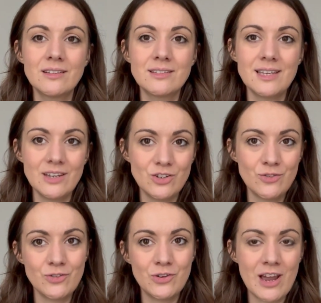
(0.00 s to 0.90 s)
takes you
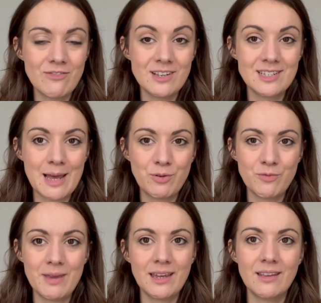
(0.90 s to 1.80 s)
through every step of
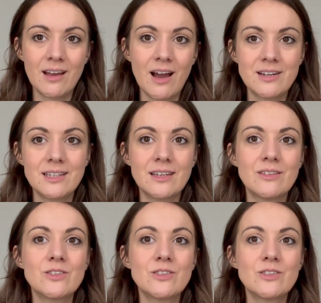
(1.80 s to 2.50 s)
making a cardigan.